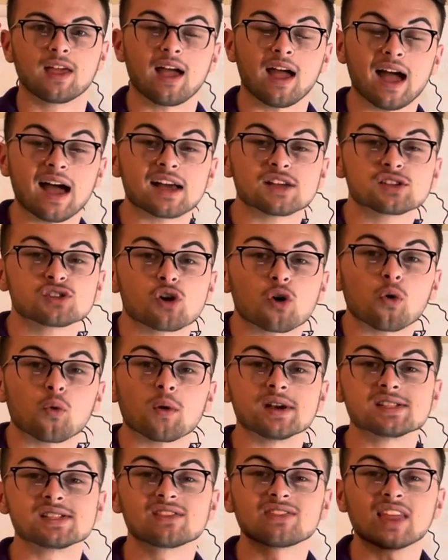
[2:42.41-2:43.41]
As
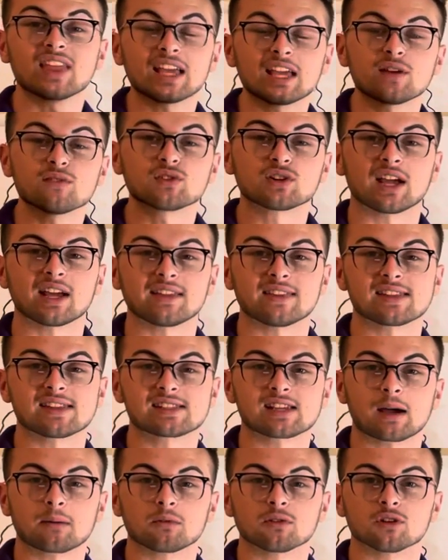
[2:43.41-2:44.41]
always, thank you for taking the
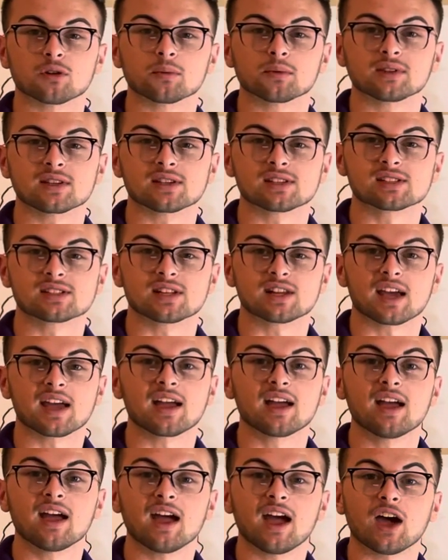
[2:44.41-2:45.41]
time to learn with us today,
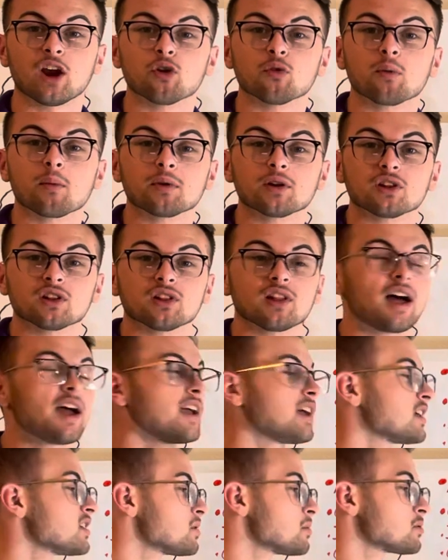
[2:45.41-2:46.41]
and remember to like
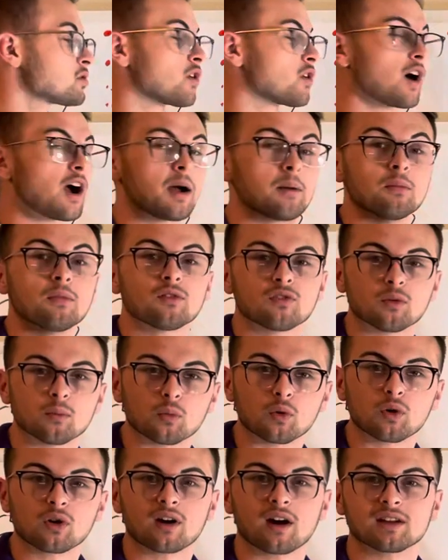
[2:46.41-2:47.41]
and subscribe for
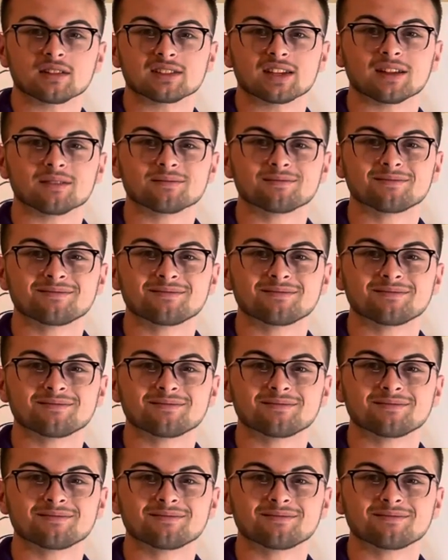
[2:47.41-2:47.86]
more content.